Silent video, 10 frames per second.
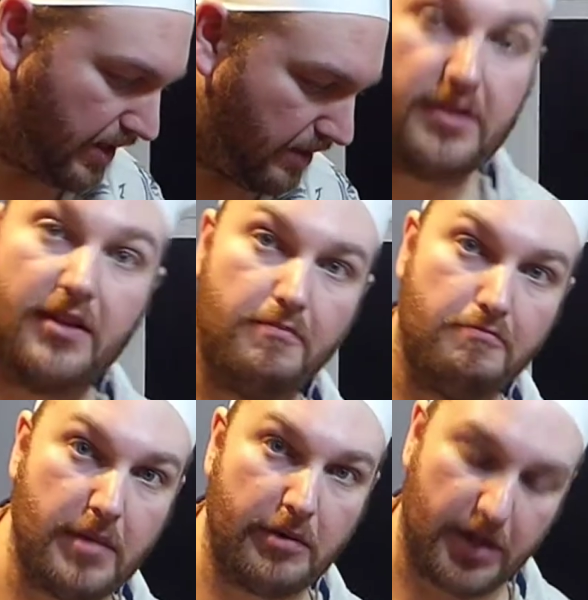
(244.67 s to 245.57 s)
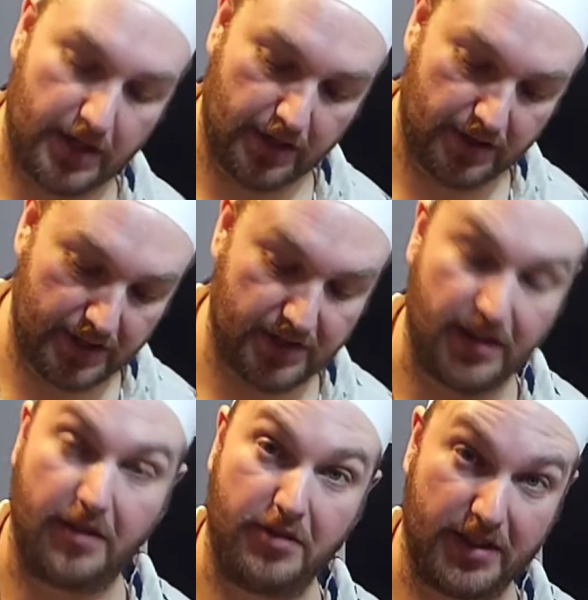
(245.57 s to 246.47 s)
And some mirin. This
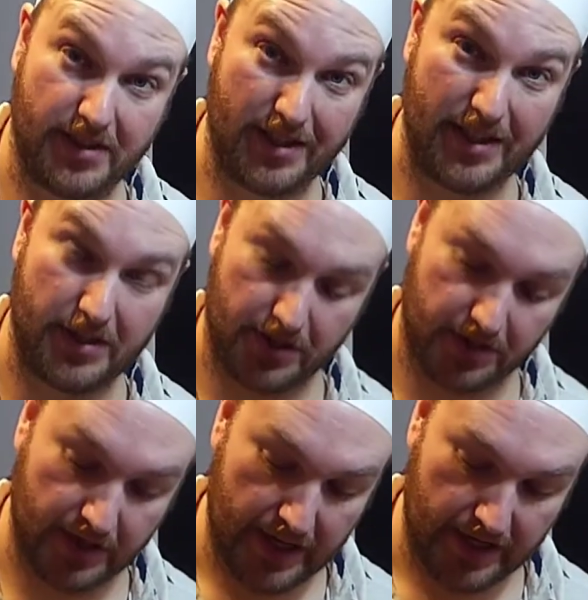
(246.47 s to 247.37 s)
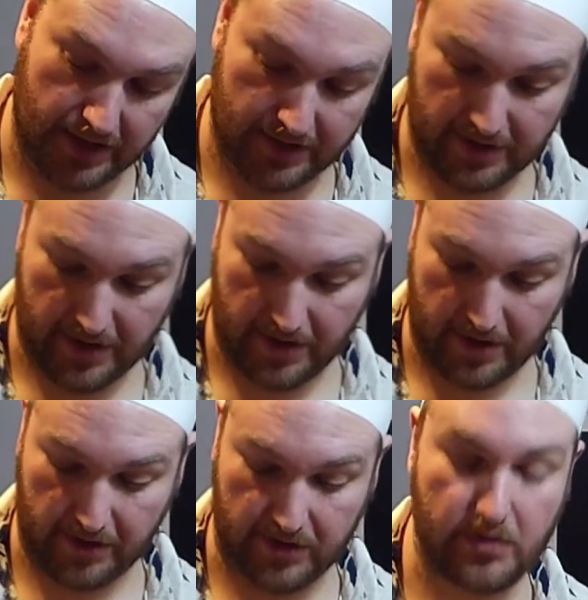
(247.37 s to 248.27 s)
stuff is delicious. It's
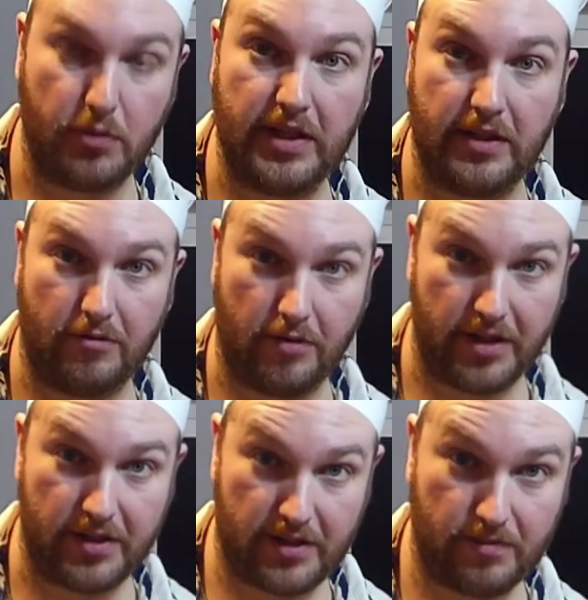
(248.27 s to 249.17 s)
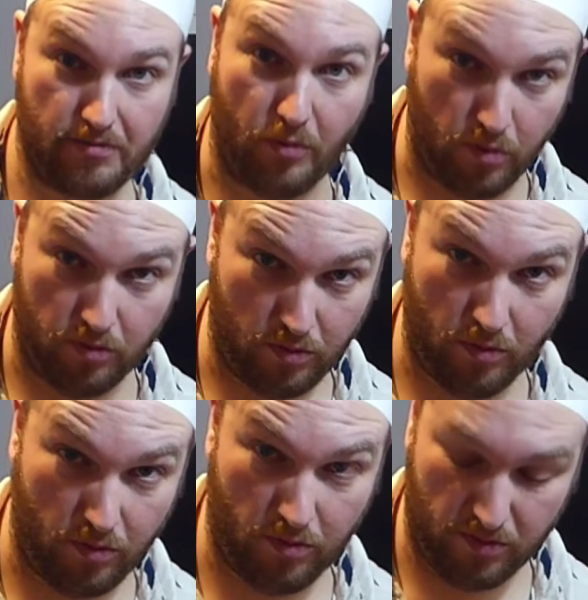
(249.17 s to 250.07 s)
sweet rice
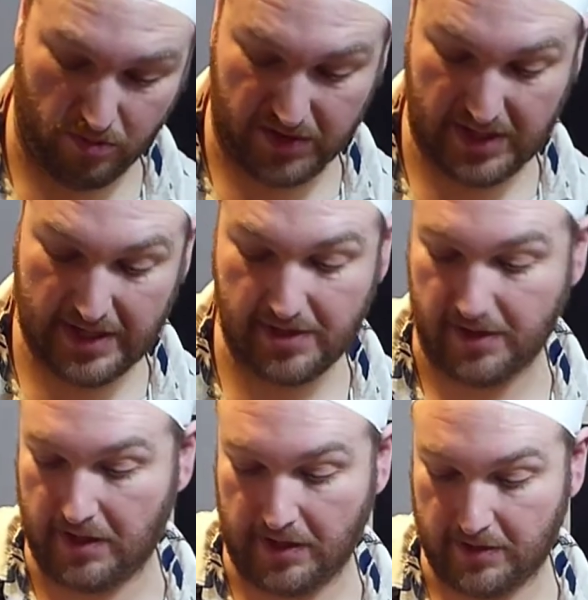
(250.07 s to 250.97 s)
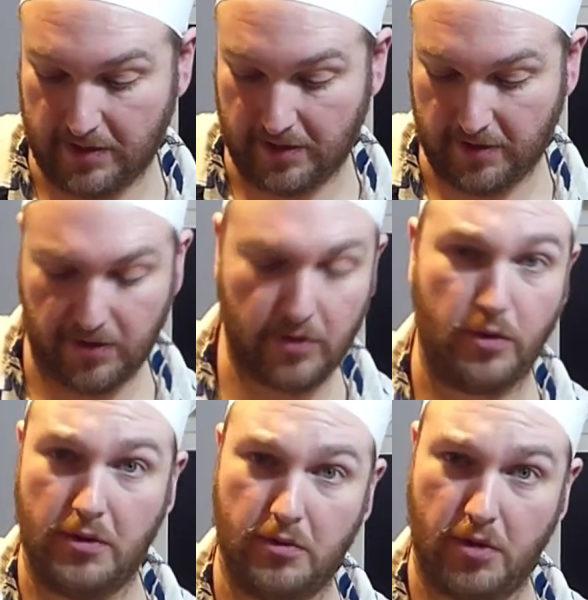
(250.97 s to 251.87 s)
seasoning, it says. I
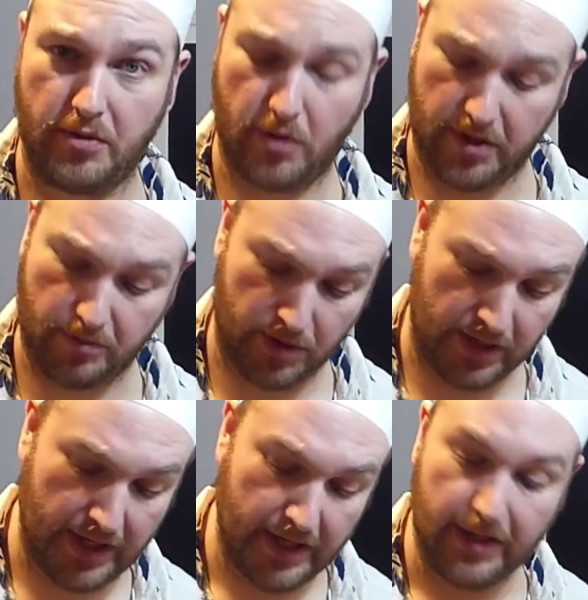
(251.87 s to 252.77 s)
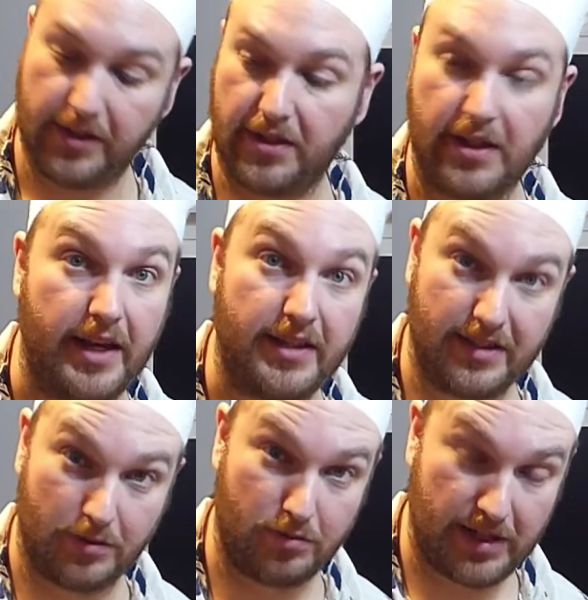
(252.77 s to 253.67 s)
thought it was rice wine, but nonetheless,
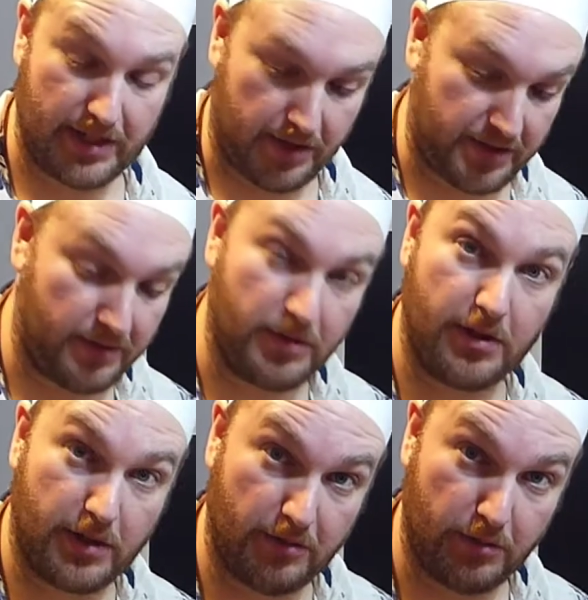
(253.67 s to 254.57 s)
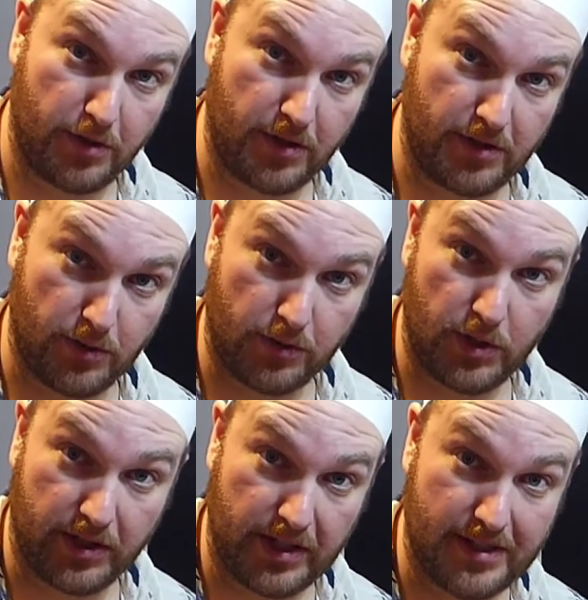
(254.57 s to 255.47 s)
it's really nice. If you're looking for sort of
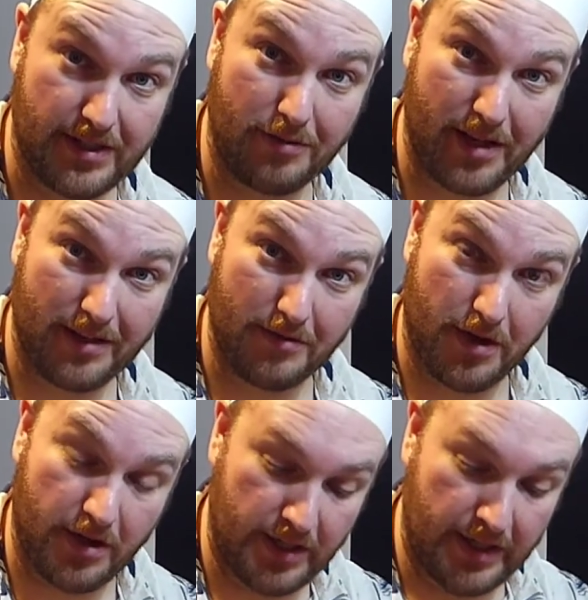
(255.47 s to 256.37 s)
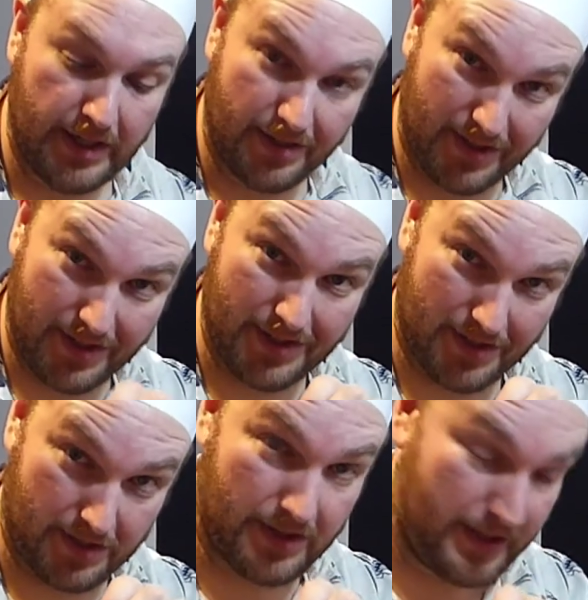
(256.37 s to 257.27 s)
Chinesey flavour, this
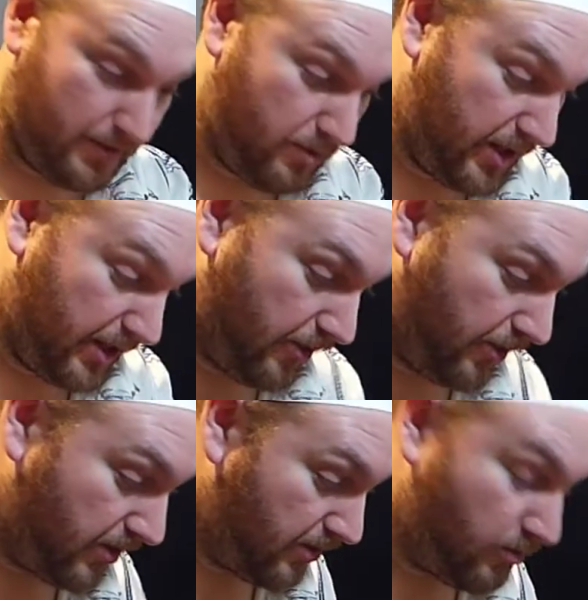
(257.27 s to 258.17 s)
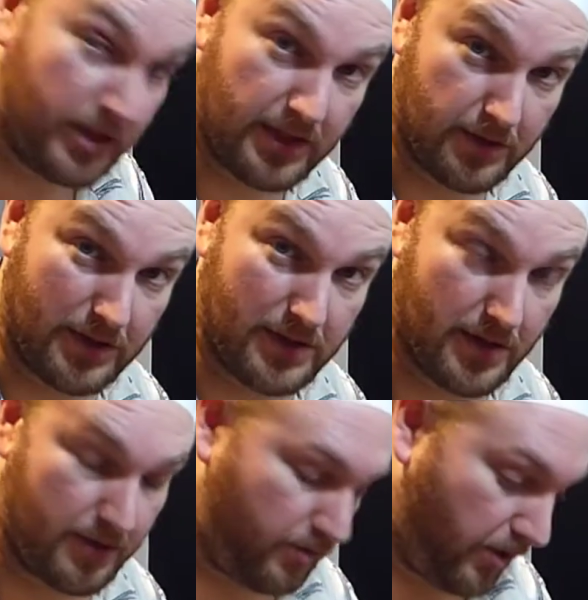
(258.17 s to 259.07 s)
is really good in
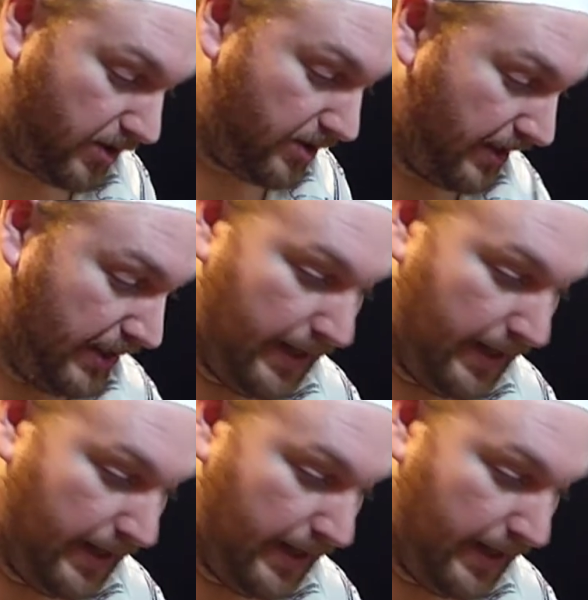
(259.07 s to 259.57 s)
stir fries.